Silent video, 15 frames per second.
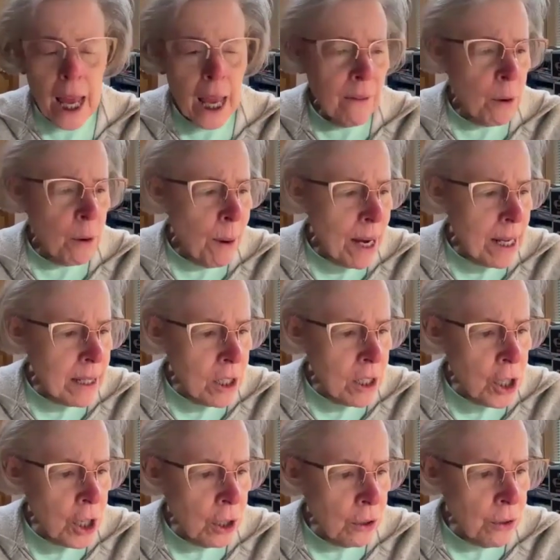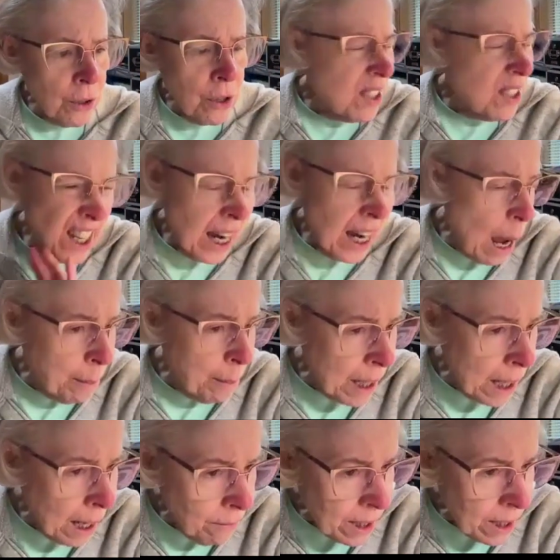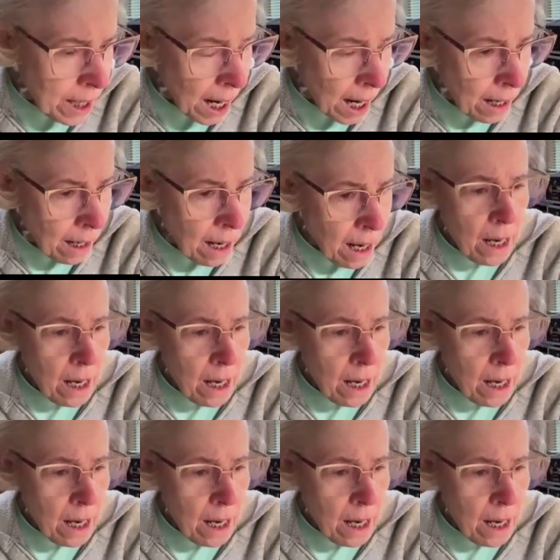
If you're raising children, you see it happening every day.